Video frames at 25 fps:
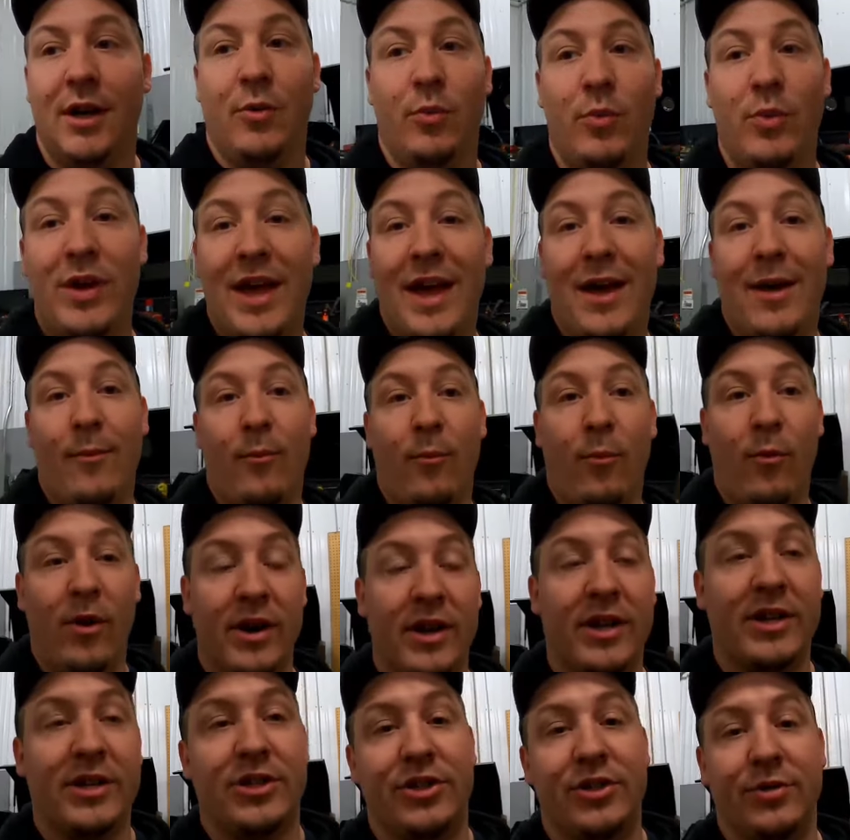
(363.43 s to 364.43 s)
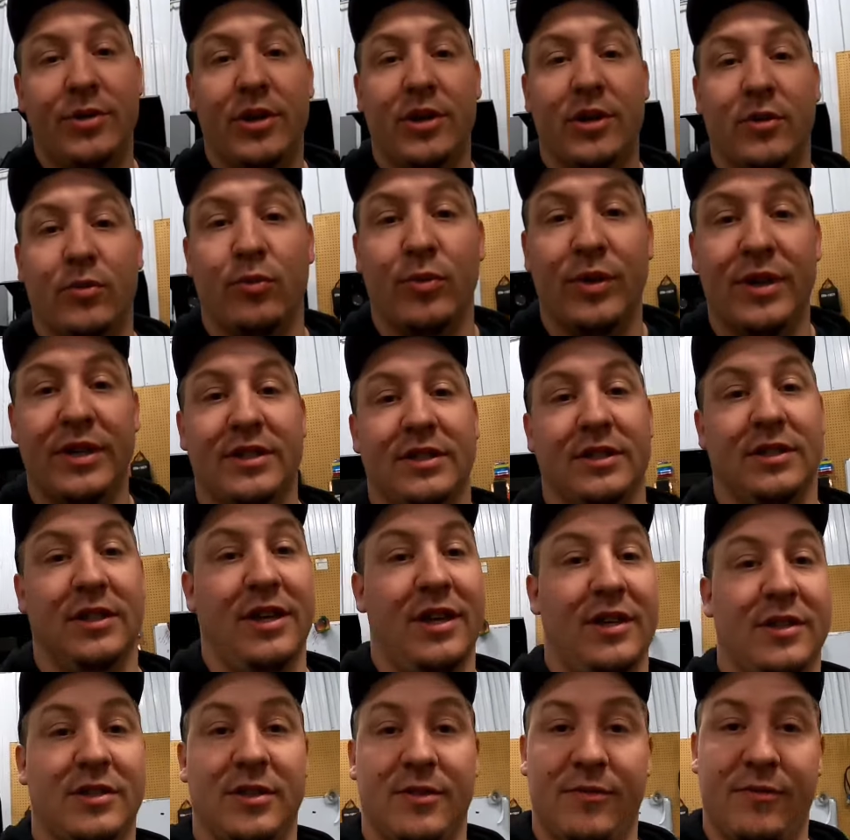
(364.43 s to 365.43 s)
We had one issue here
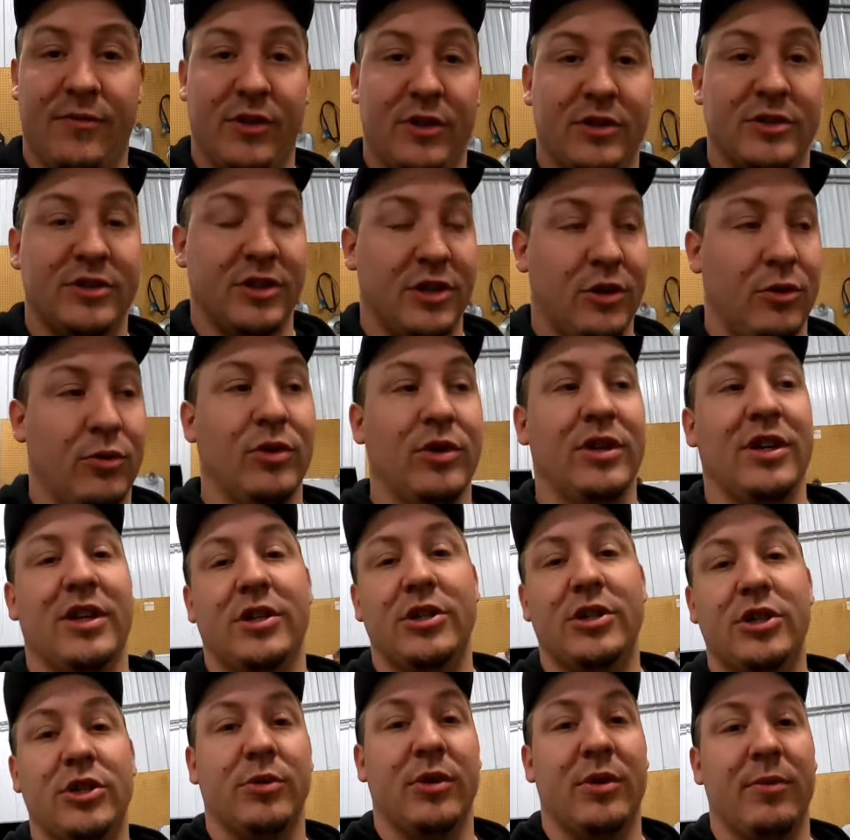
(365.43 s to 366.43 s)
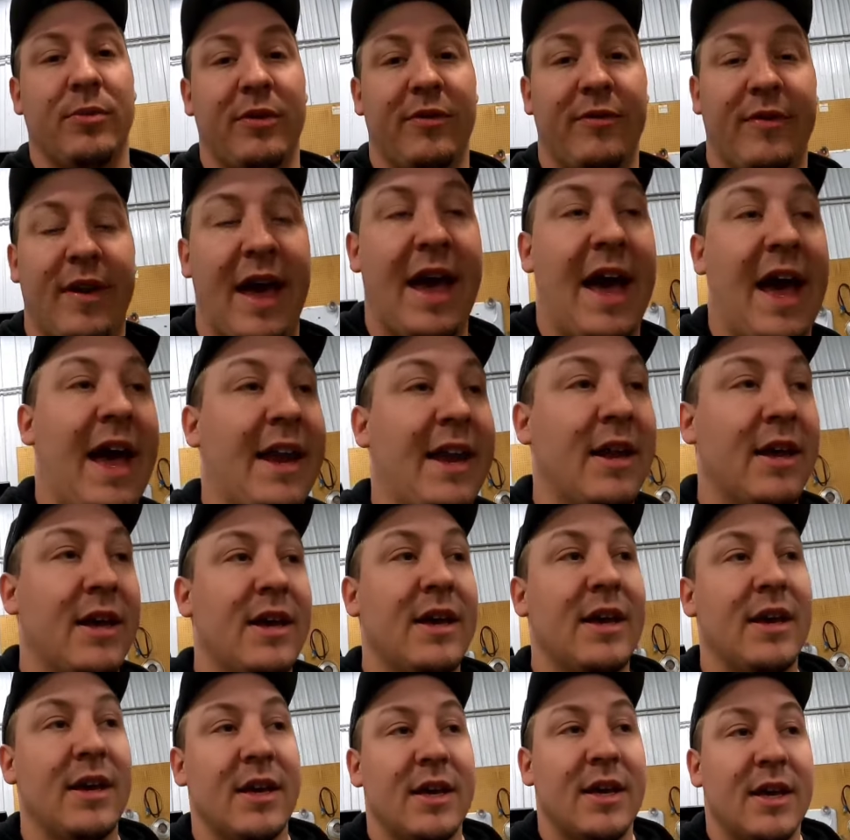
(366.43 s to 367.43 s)
recently. It's the first and only issue that we've had.
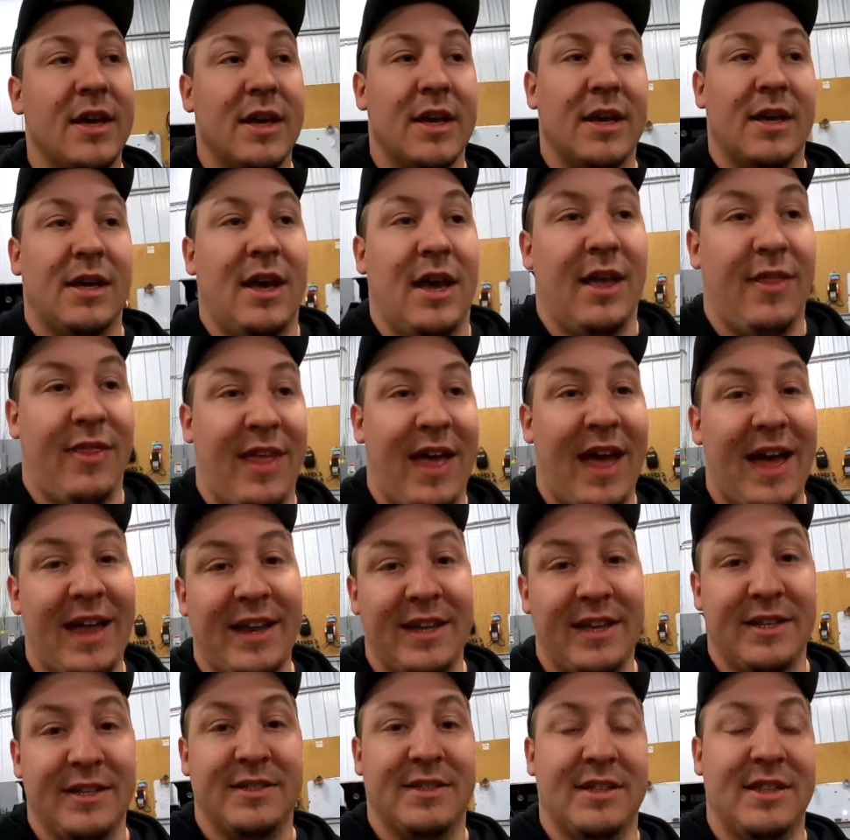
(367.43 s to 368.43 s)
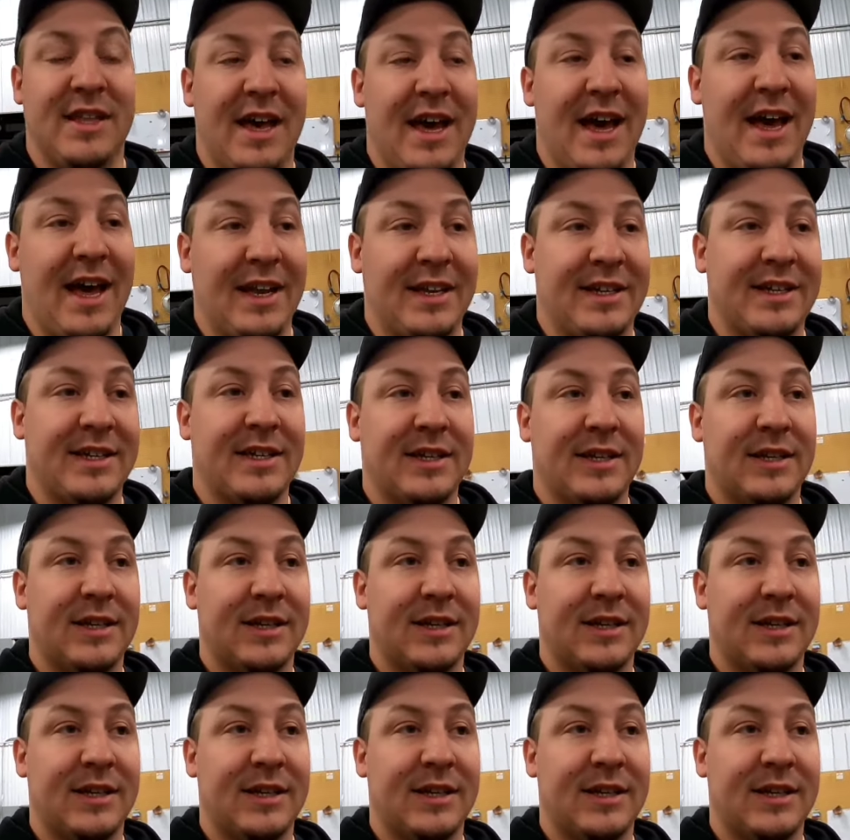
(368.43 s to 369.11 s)
And that is that